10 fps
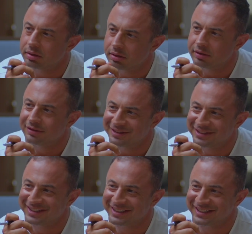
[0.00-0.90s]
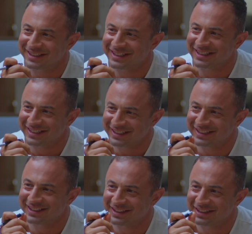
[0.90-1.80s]
conquer the galaxy and to kind
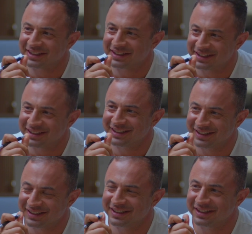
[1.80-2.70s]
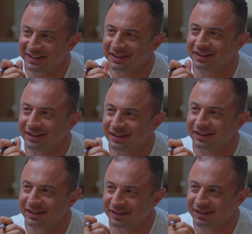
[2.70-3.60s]
of enter into
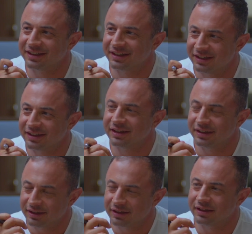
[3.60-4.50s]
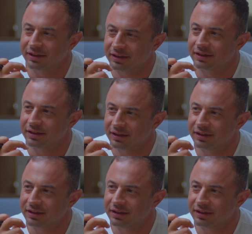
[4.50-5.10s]
alliances and kind of fight other alliances, because we thought